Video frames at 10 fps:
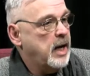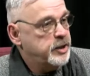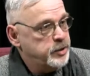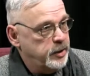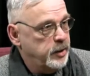
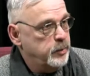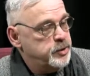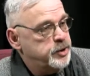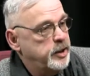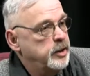Actually, it
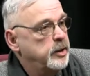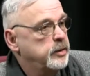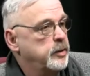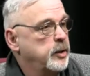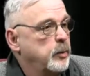was
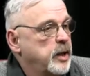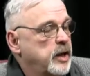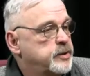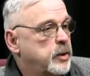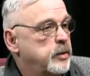Sheila, when
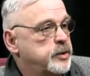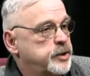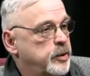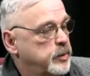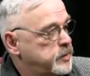I saw that
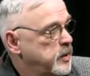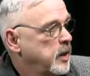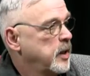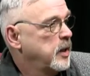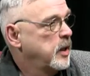she was
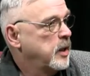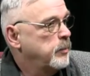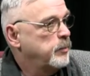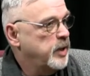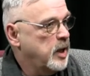
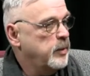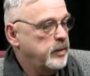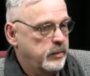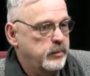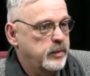
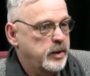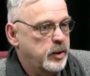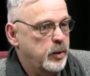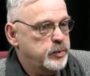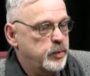becoming
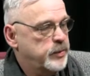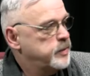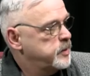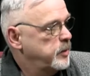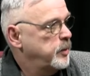close with
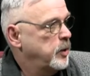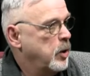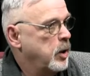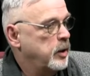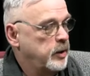the
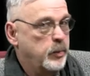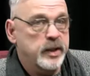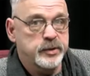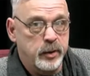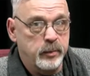CPR, and then
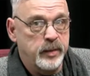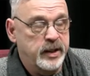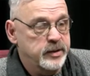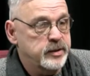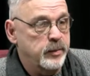when I started
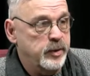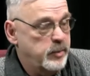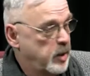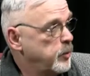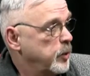meeting some of the
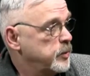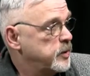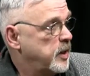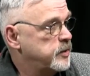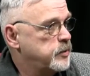
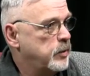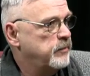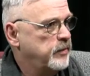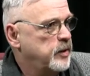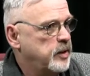members, I
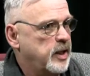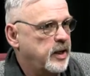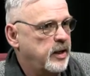started feeling